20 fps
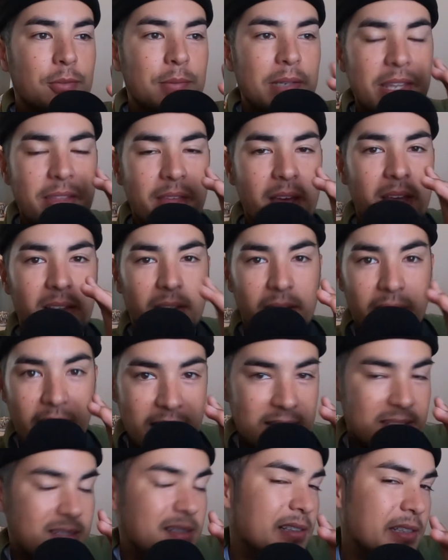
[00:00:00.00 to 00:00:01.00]
in that
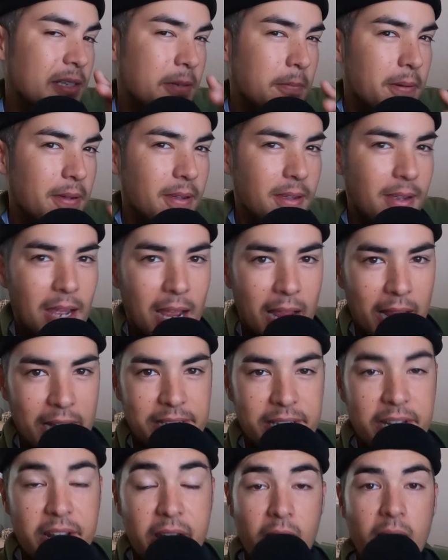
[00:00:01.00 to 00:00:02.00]
last clip, I
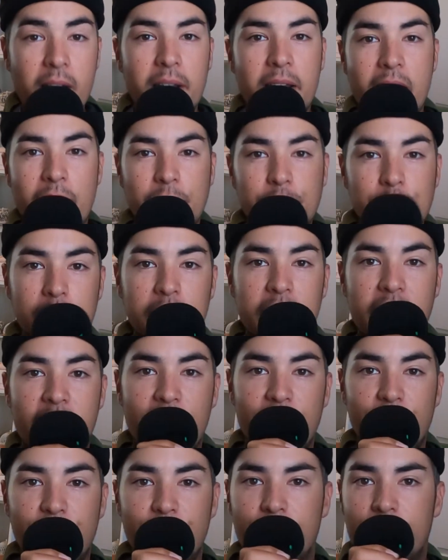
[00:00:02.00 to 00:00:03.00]
did not actually
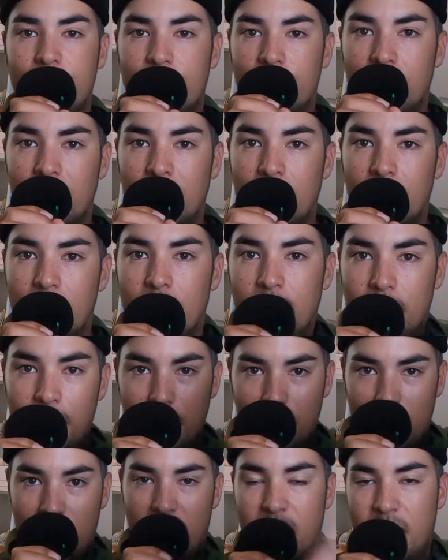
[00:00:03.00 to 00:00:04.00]
have
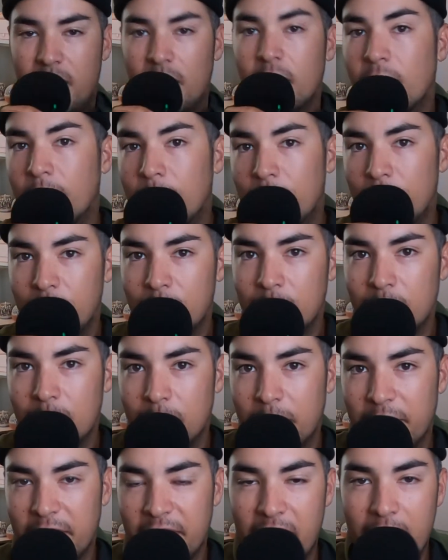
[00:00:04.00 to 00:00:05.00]
my
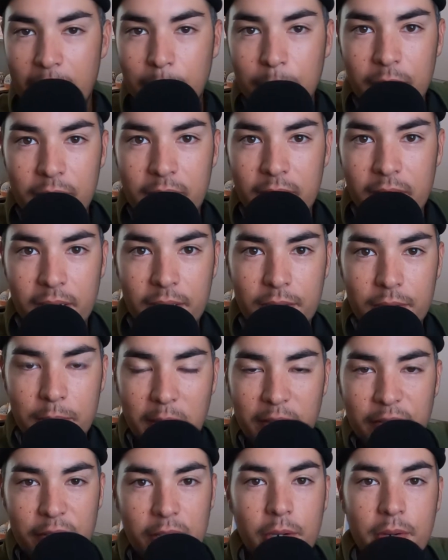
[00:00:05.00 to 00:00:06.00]
camera
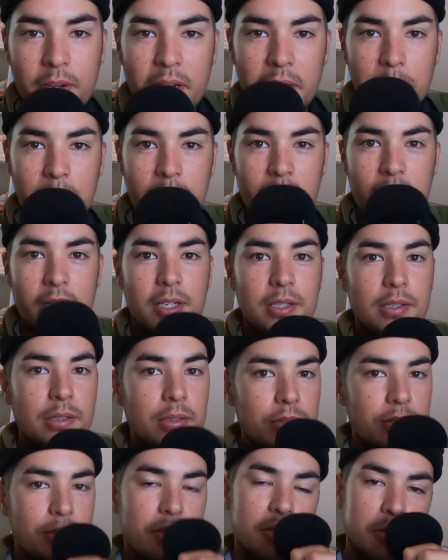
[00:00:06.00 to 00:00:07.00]
my video camera that I
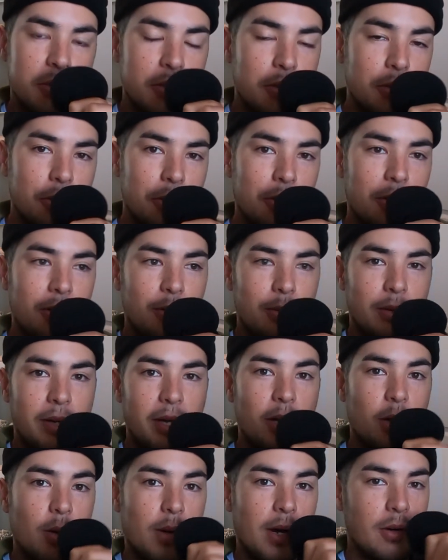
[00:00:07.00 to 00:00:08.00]
use to record when
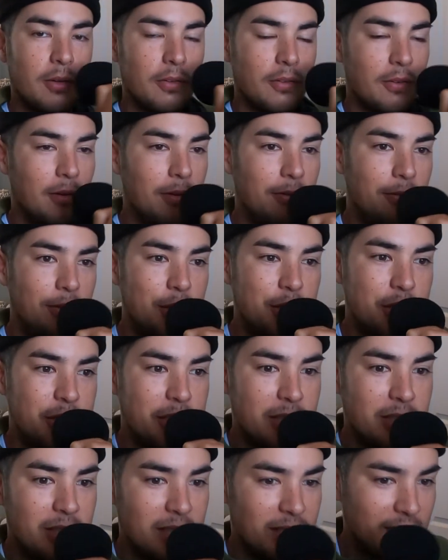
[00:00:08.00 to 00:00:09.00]
I go out
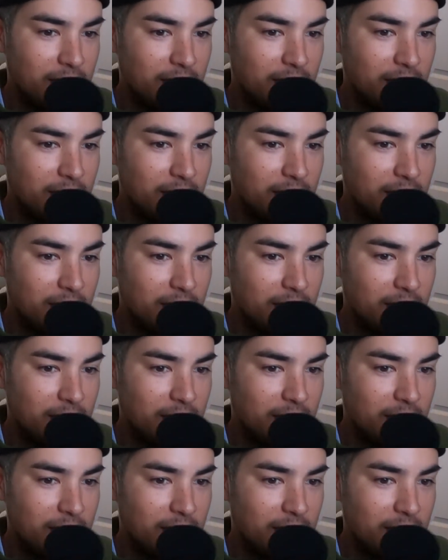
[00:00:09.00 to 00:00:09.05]
fishing.